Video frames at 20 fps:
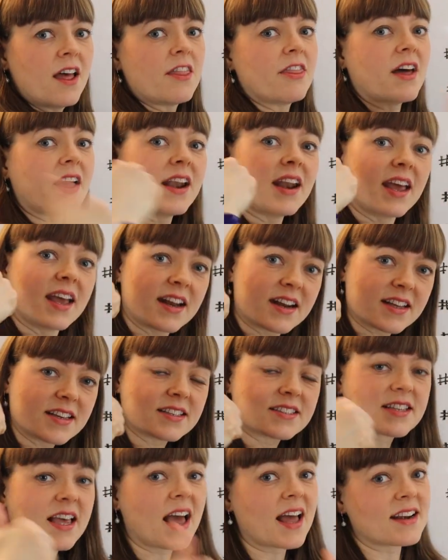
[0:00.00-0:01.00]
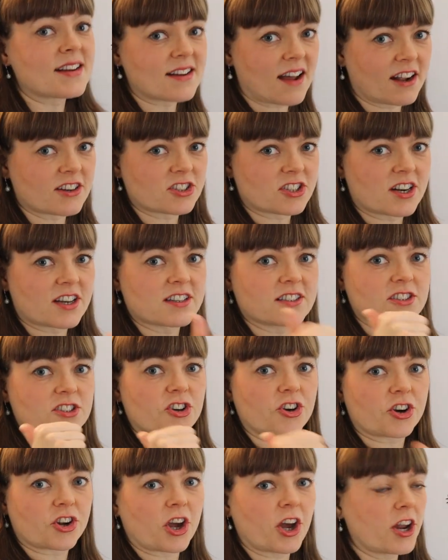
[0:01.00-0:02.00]
then it is
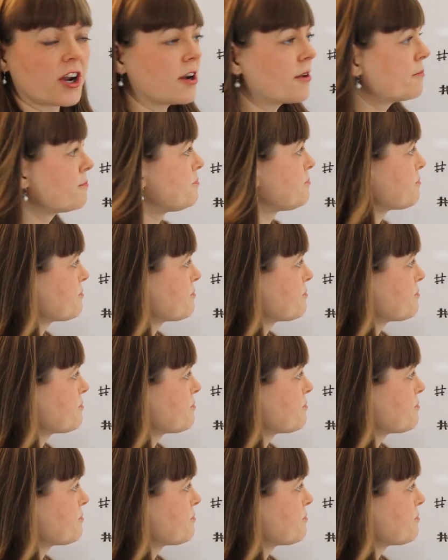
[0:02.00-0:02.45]
endogenous, you're good.